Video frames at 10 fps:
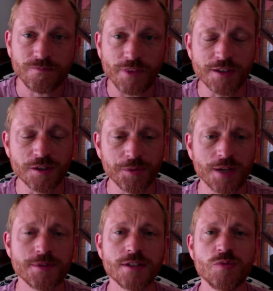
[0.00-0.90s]
sometimes
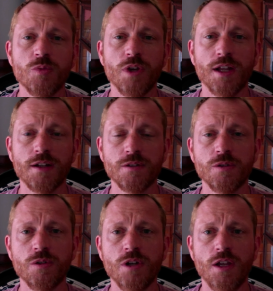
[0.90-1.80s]
that's what we had to
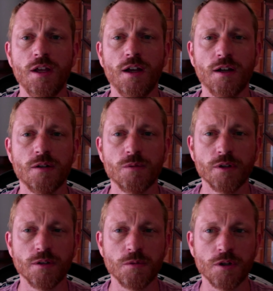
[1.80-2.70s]
do.
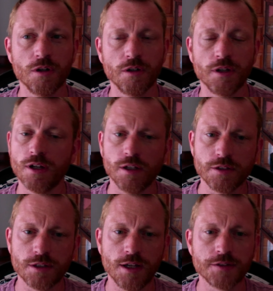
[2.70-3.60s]
We are in college
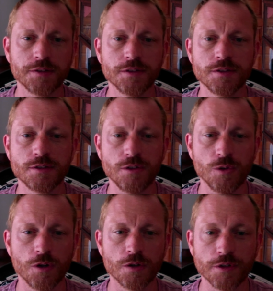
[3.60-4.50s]
classes, and you
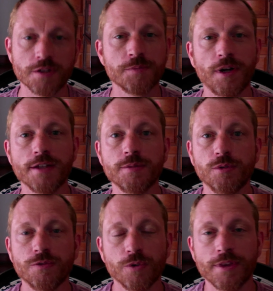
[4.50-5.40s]
are responsible
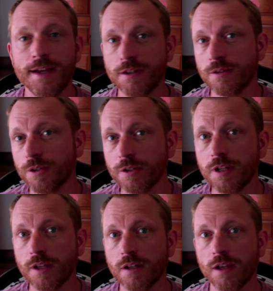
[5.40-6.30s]
for that
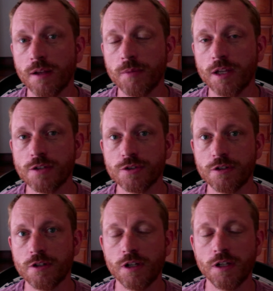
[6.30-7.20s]
learning and making sure that
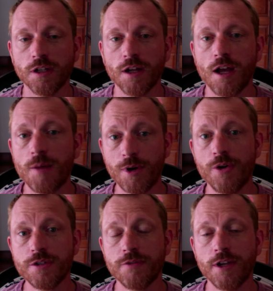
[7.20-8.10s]
you're getting it. I'm
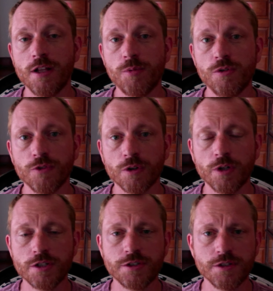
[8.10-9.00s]
always available for
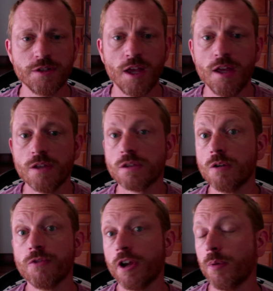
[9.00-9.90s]
questions. Don't
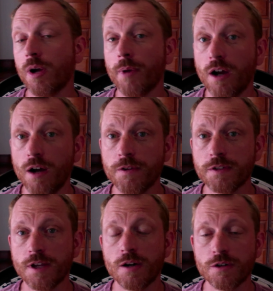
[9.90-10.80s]
forget about my office
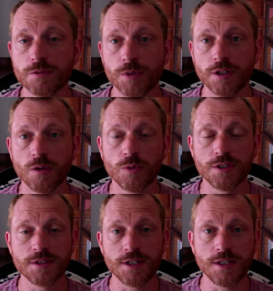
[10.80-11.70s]
hours, Monday and
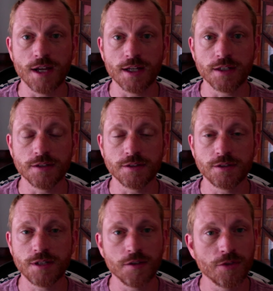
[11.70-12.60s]
Wednesday, 9 to
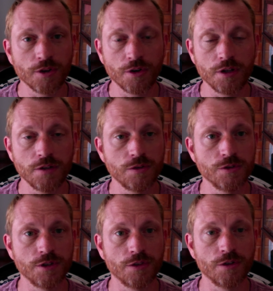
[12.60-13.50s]
10:30,
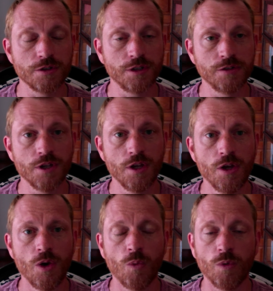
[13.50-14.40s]
Tuesday, Thursdays,
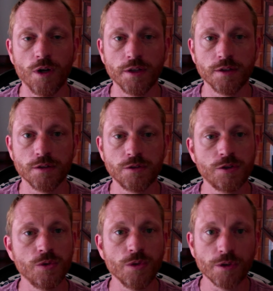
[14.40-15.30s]
1 to
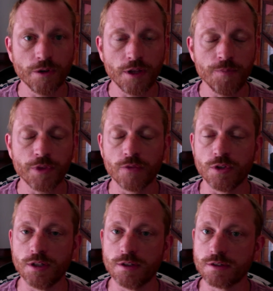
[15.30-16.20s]
2:30. If you
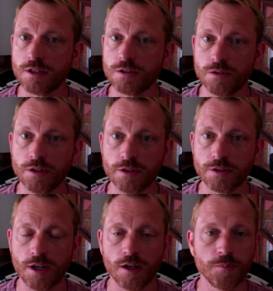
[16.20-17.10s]
need to schedule another
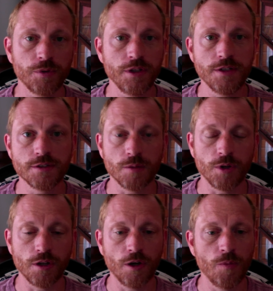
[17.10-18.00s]
time, please let me
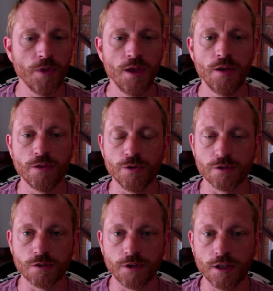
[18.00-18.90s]
know. Those
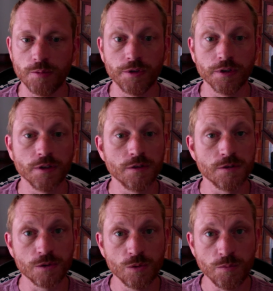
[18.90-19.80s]
are available in
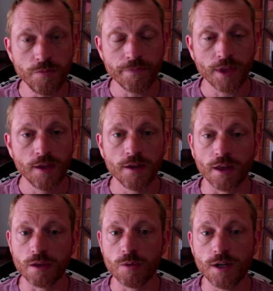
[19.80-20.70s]
Zoom.
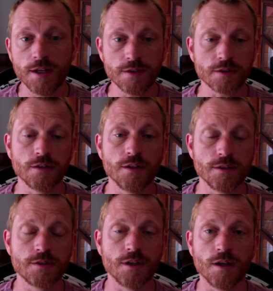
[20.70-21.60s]
Otherwise,
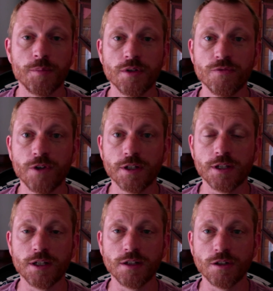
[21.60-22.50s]
it's been fun
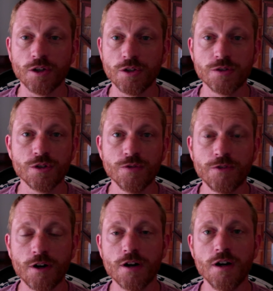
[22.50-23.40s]
getting to know you so
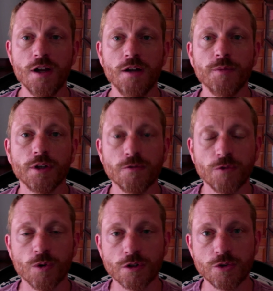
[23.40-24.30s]
far. I'm looking
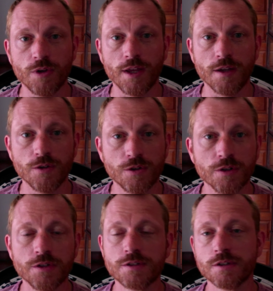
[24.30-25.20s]
forward to a
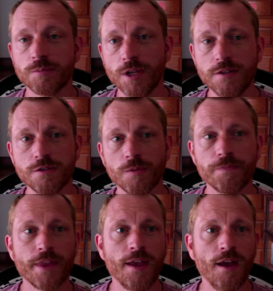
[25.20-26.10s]
good semester.
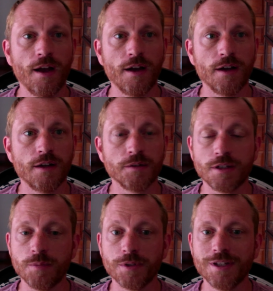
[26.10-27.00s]

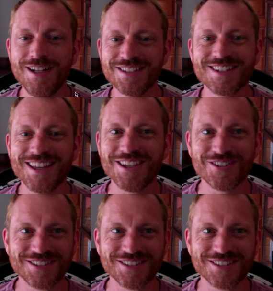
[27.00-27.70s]
Keep in touch. Thank you.